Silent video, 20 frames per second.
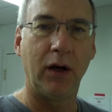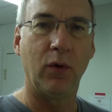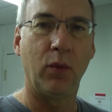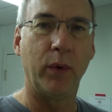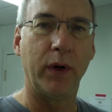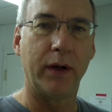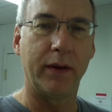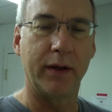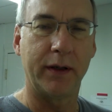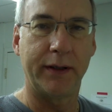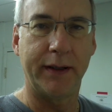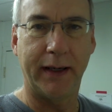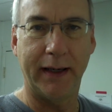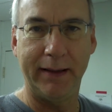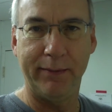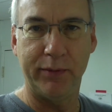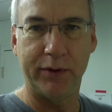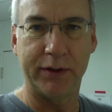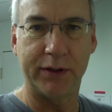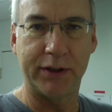where the
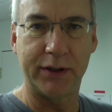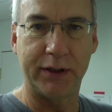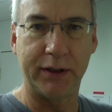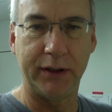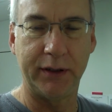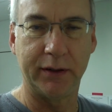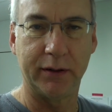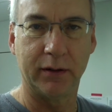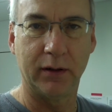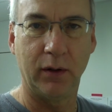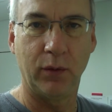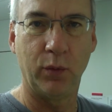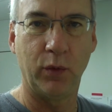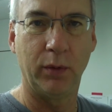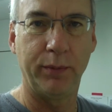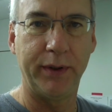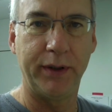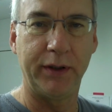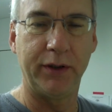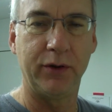diamond steel
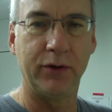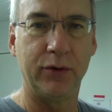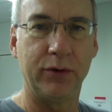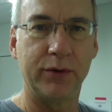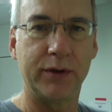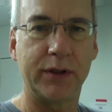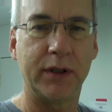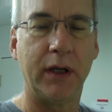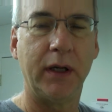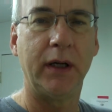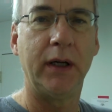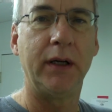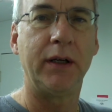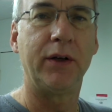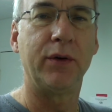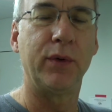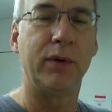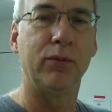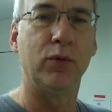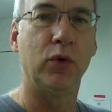will be used
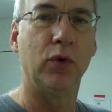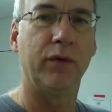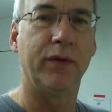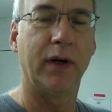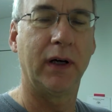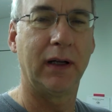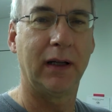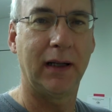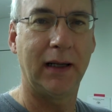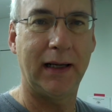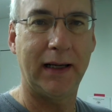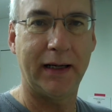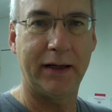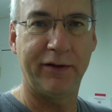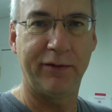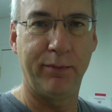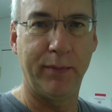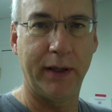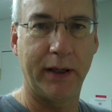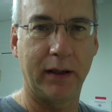to remove a lot
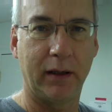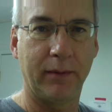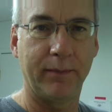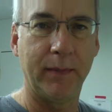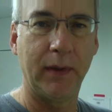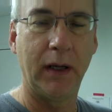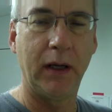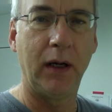of metal.